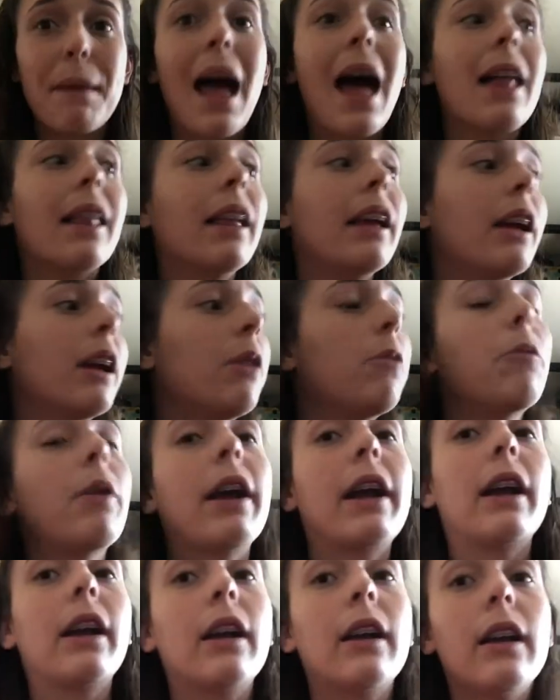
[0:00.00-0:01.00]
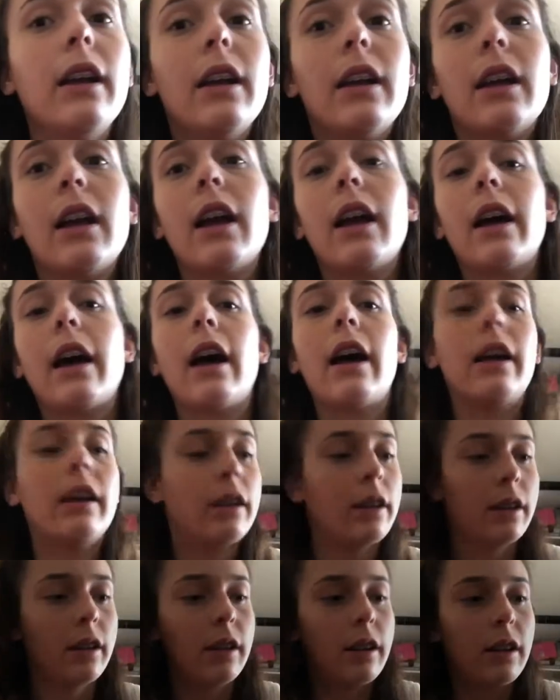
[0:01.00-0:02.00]
palette where
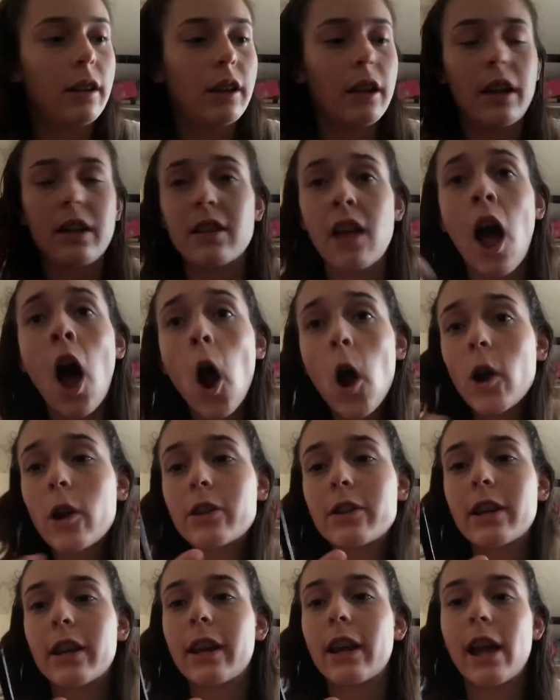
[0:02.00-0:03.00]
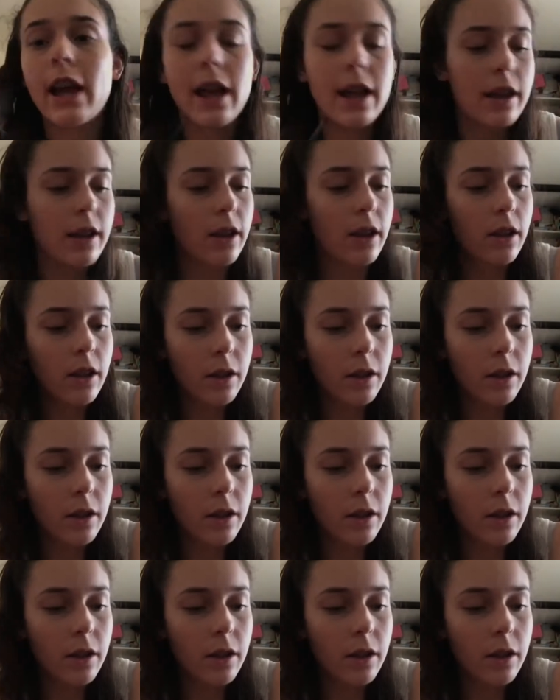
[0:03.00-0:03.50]
it's hard to get.